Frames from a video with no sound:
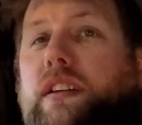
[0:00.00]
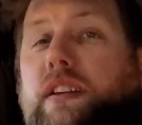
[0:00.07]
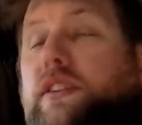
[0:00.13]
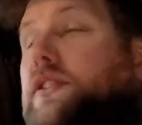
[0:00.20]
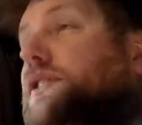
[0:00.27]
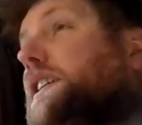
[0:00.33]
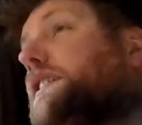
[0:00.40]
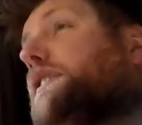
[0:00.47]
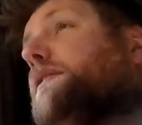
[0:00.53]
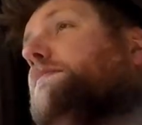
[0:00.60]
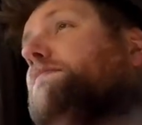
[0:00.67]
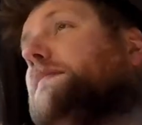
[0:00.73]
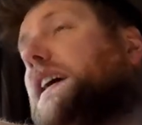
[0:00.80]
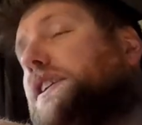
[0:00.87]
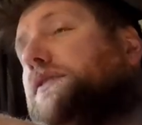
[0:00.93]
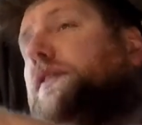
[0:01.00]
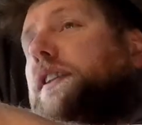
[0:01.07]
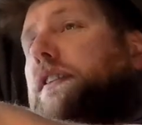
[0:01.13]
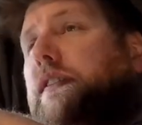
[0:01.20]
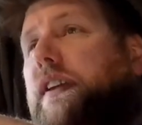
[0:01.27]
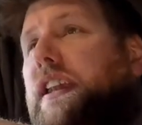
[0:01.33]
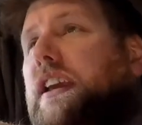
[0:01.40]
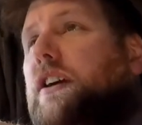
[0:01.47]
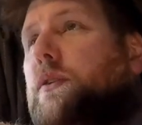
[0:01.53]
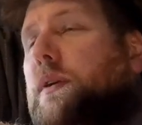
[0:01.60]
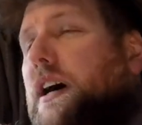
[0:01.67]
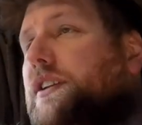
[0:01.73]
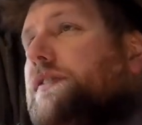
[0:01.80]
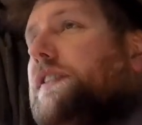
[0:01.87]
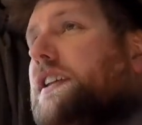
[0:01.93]
Still, as for the video,
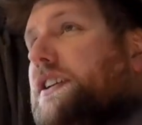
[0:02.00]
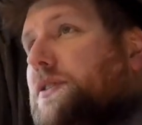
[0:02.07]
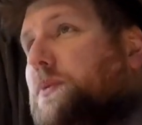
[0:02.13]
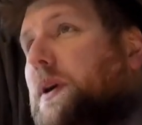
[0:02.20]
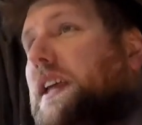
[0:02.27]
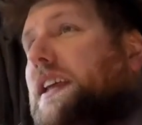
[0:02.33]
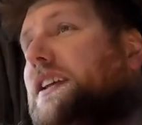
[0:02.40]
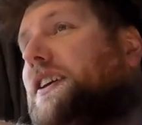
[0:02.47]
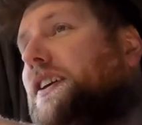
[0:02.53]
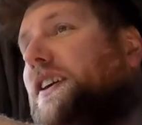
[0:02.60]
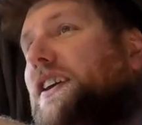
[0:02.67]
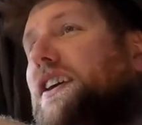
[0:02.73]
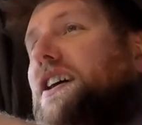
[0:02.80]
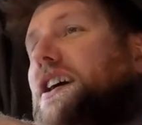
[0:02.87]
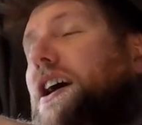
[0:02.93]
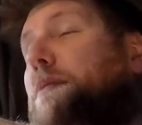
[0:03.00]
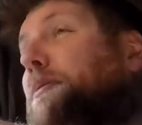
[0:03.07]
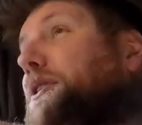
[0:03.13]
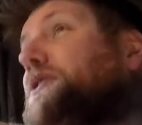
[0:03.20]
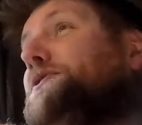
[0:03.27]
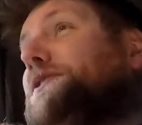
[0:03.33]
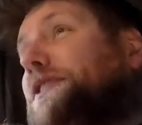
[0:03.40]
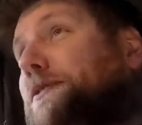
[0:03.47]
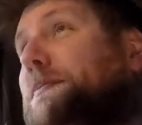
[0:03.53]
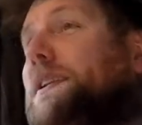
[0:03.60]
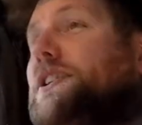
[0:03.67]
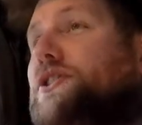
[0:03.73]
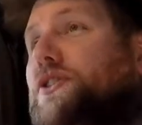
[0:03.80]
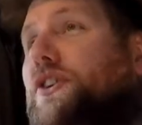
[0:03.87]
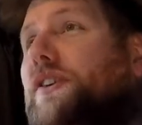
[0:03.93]
as for this week, apologies it's been a
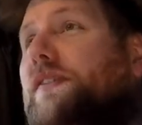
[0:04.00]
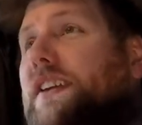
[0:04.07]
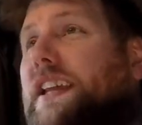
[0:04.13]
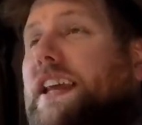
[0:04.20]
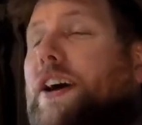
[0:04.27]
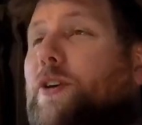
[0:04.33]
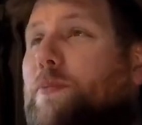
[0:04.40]
short video,